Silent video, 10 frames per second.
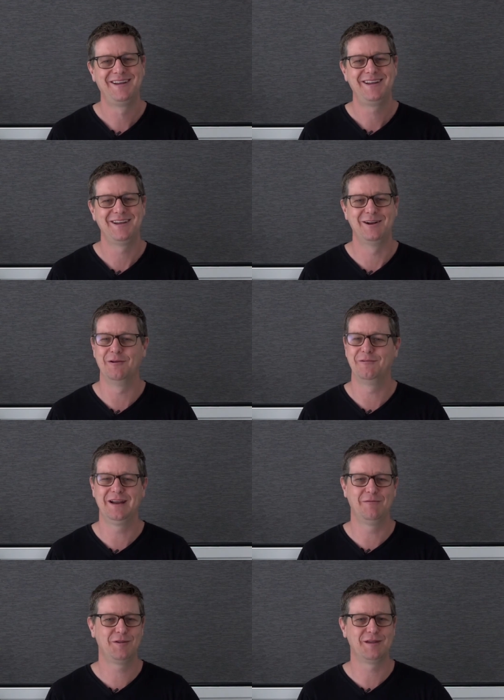You know,
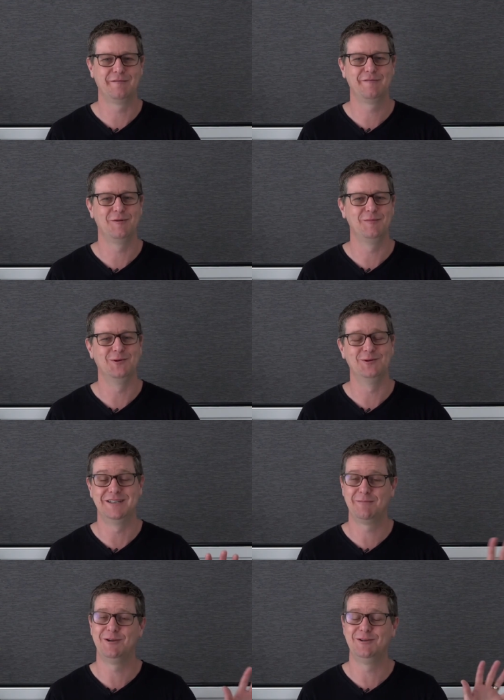everything from your
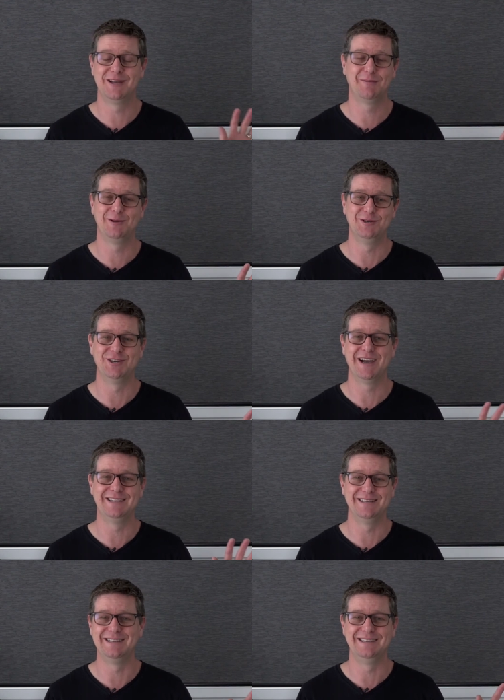
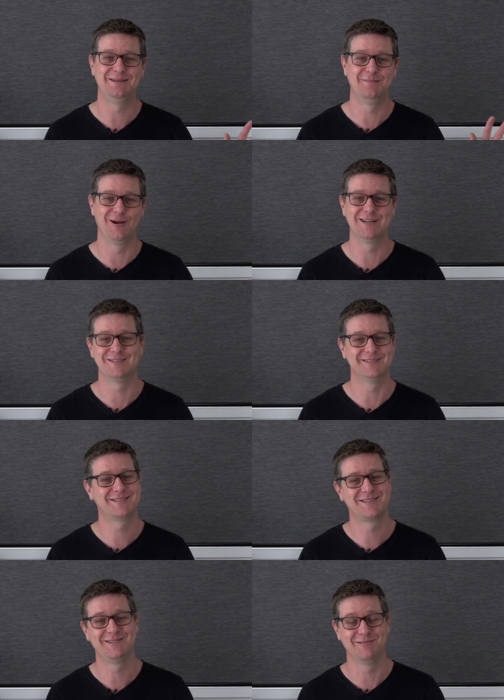WWJD
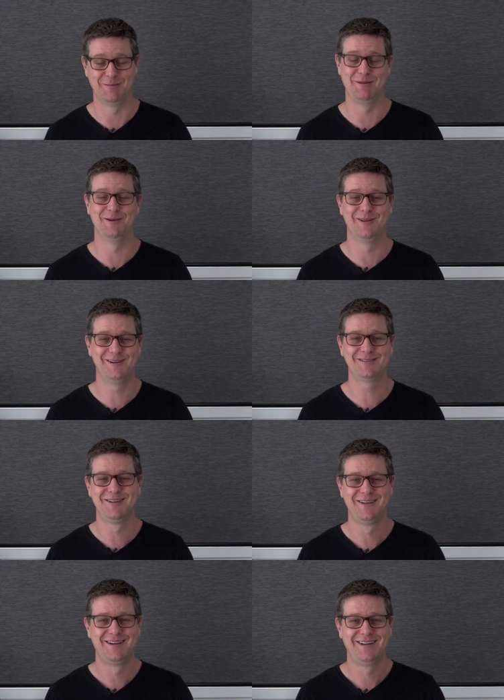bracelets, remember those?
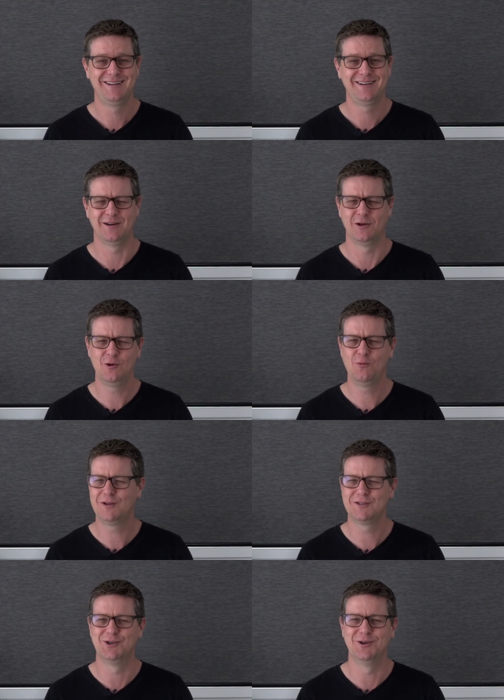You know, who
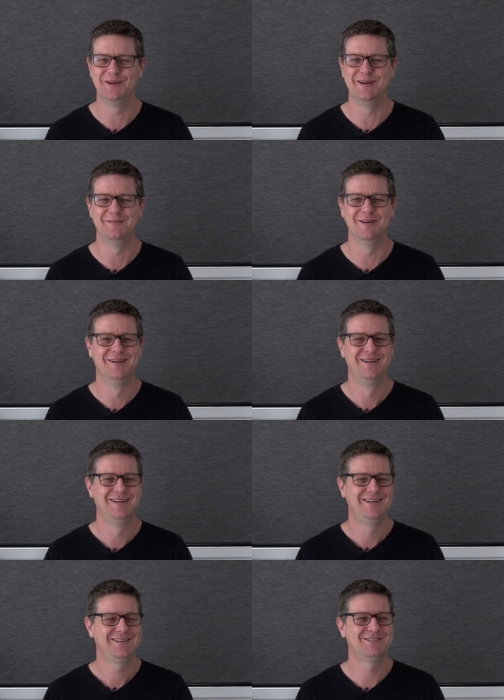was John Denver?
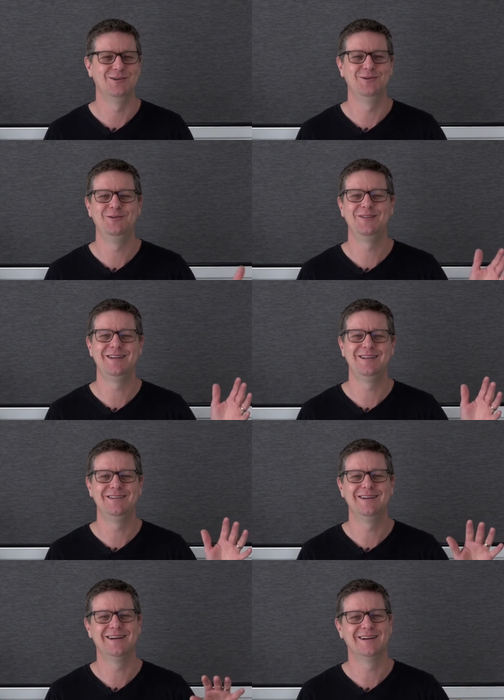To
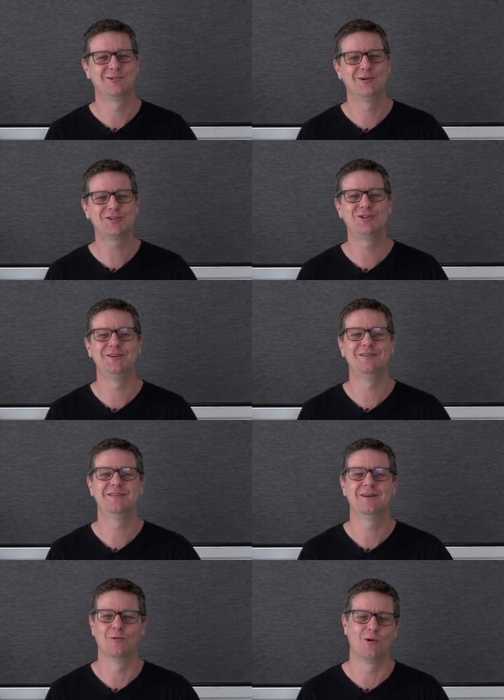the
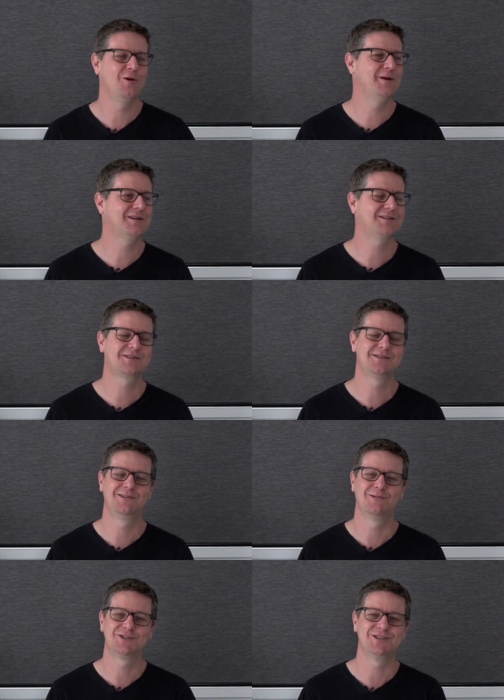Christian aerobics,
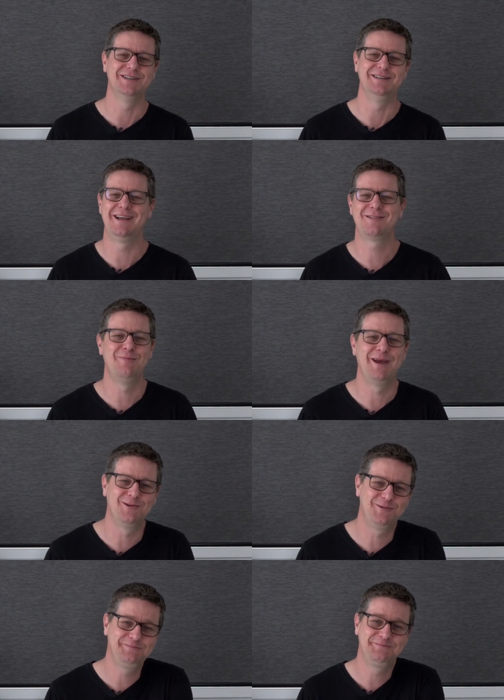Christian death metal,